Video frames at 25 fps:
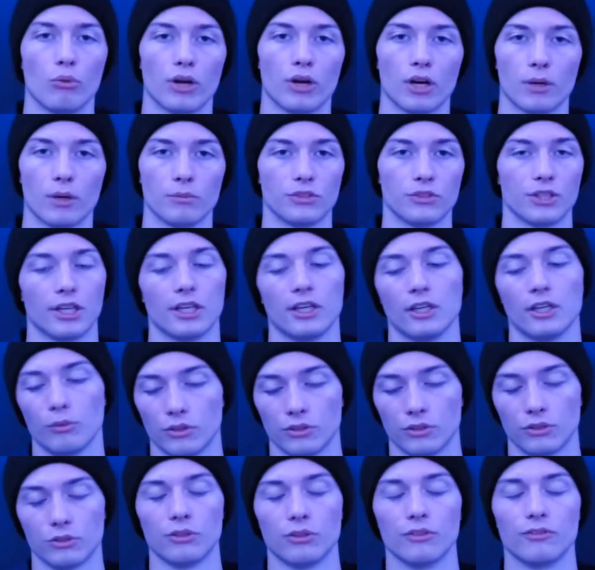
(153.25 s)
big worms, and
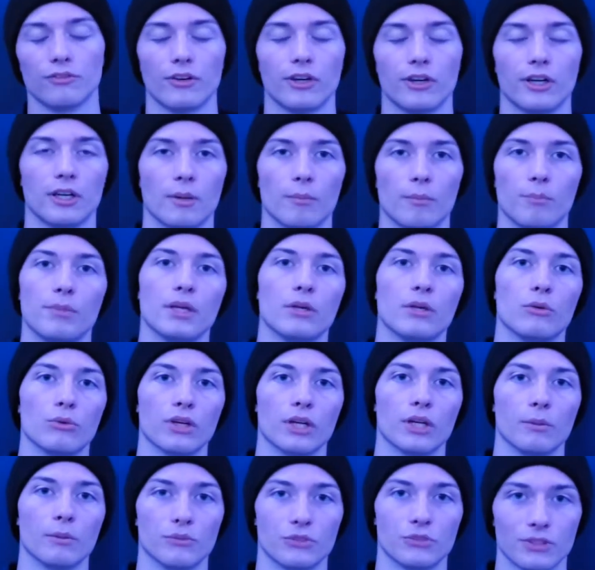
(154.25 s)
you want to avoid big
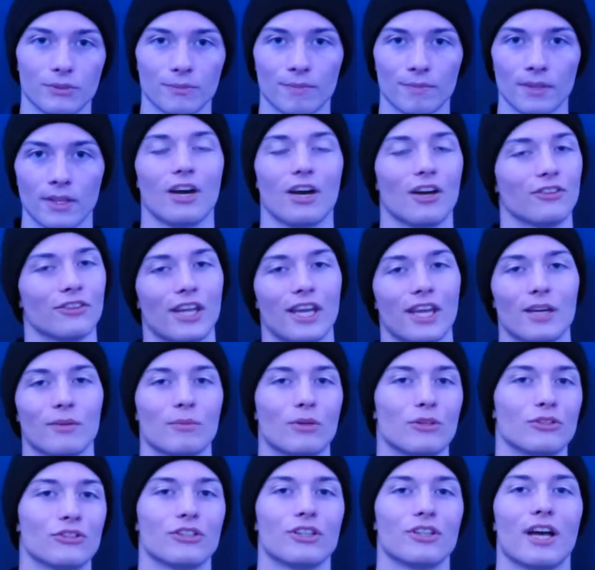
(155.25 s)
worms.
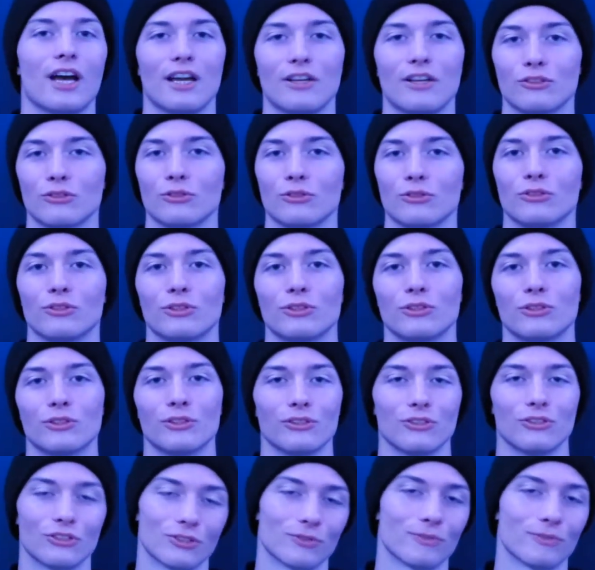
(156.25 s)
Unlike most of the high school
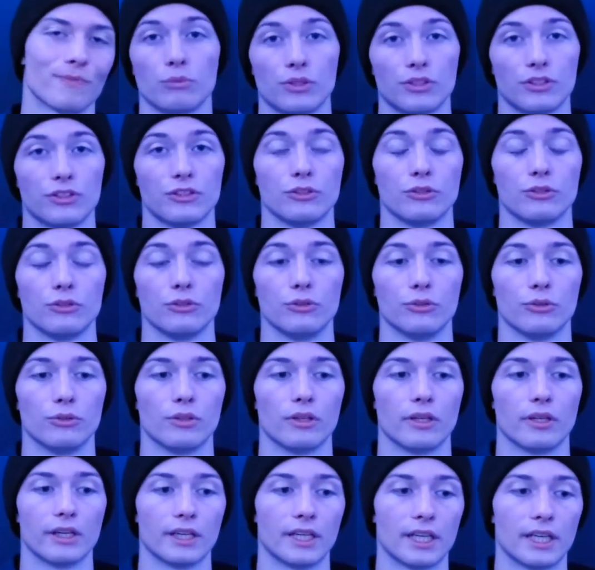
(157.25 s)
girls, you want
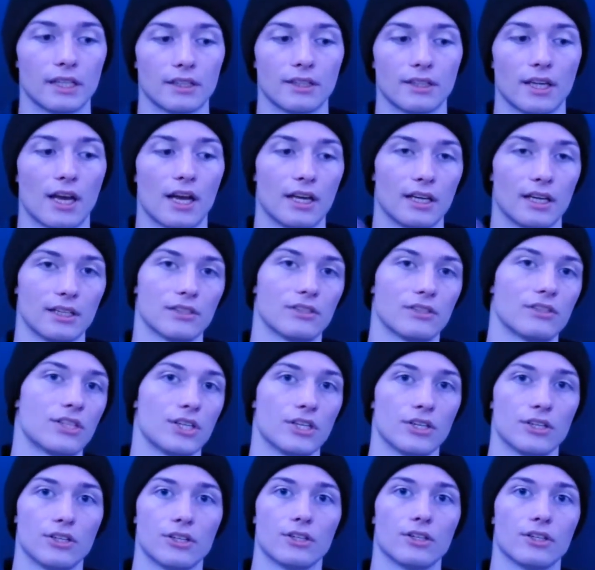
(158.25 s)
to get the
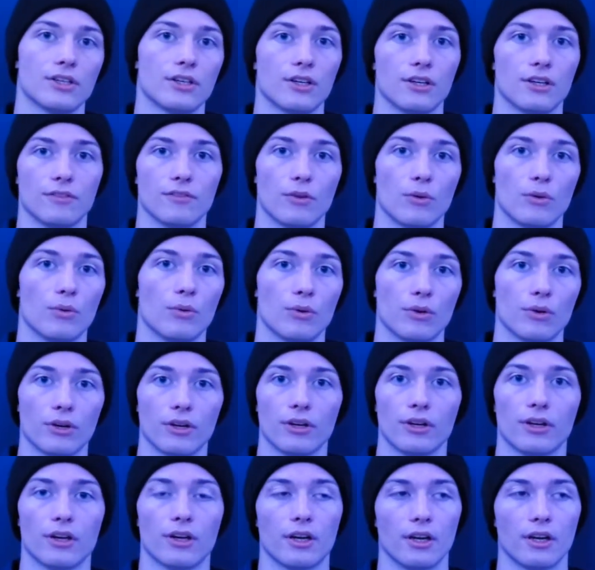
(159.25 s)
highest tier of
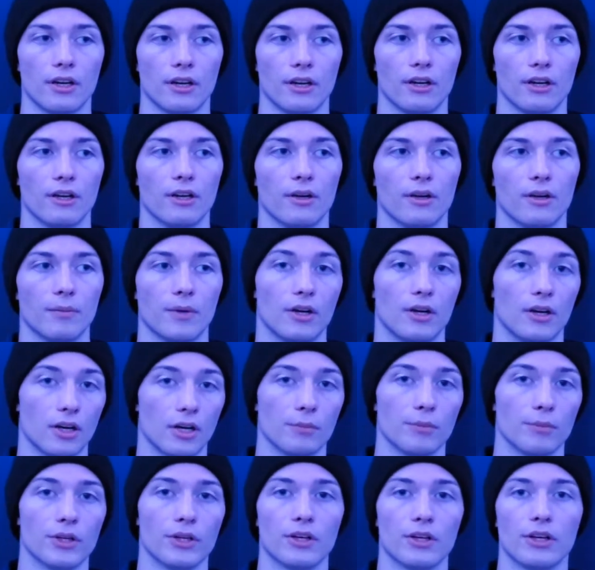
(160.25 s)
ore,
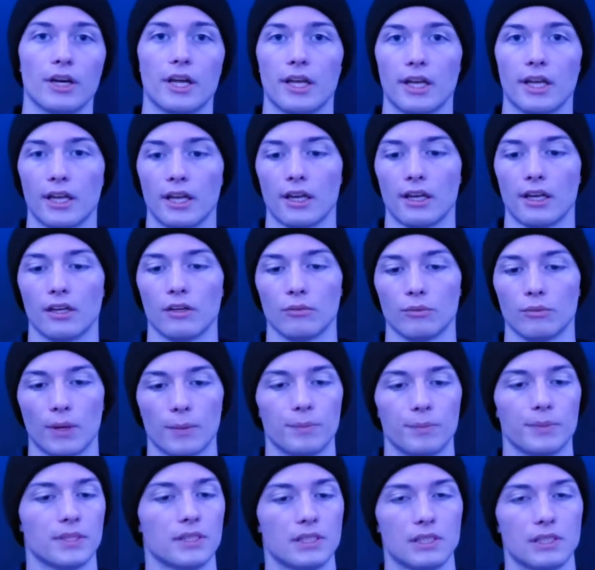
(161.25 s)
armor, and
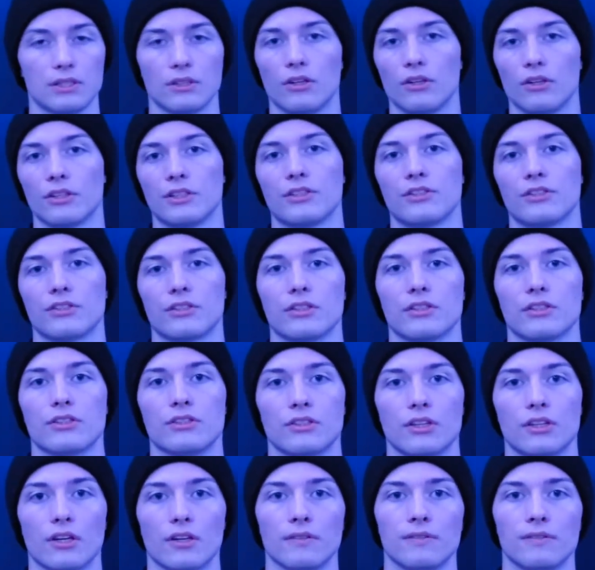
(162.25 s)
weapons, and all this
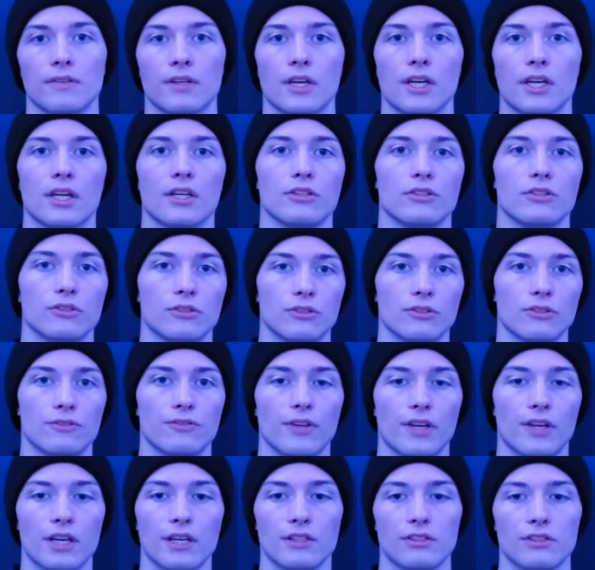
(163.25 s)
good stuff to
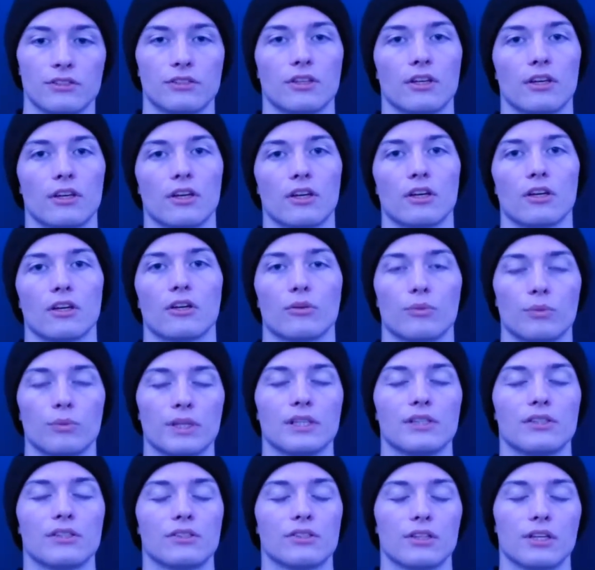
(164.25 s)
face
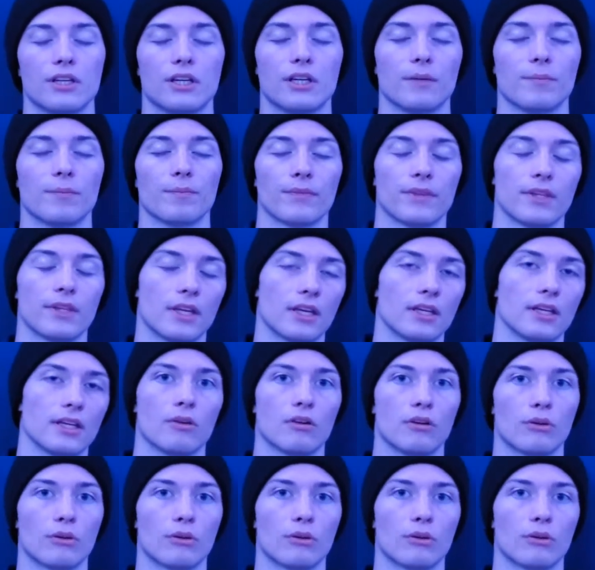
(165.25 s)
Queen Slime.